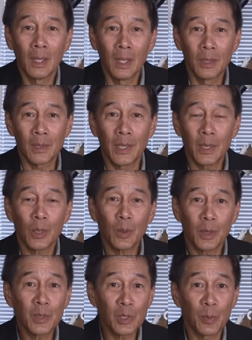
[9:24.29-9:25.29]
So here,
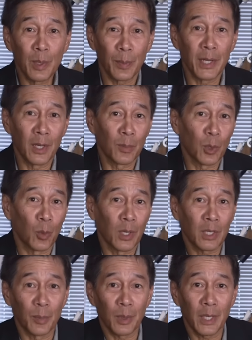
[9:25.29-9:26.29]
this has been my number one
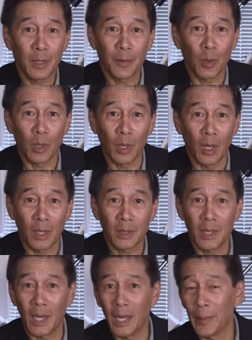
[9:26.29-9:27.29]
complaint for a long
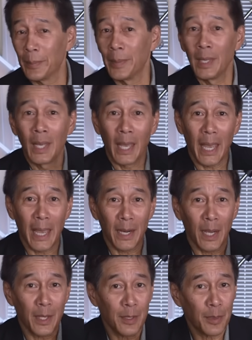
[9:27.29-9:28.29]
time. And
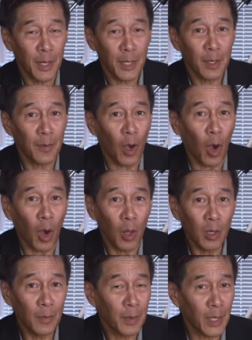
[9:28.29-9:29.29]
I think of all
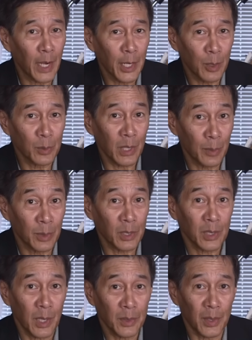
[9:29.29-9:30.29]
of the items I'm
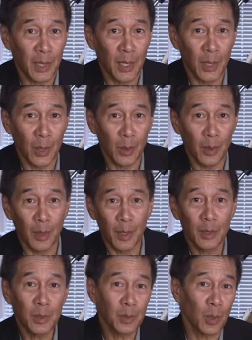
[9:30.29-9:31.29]
discussing here,
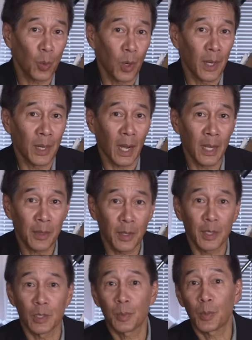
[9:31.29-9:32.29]
this is the one I think
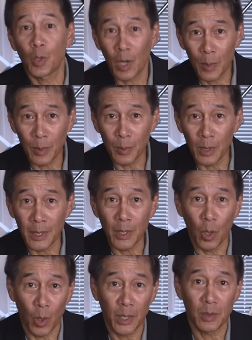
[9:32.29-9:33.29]
is probably
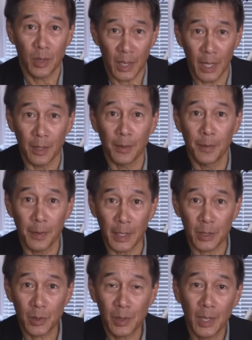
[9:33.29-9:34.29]
going to get
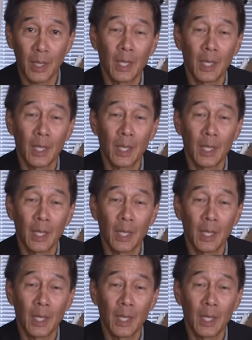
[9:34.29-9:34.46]
fixed.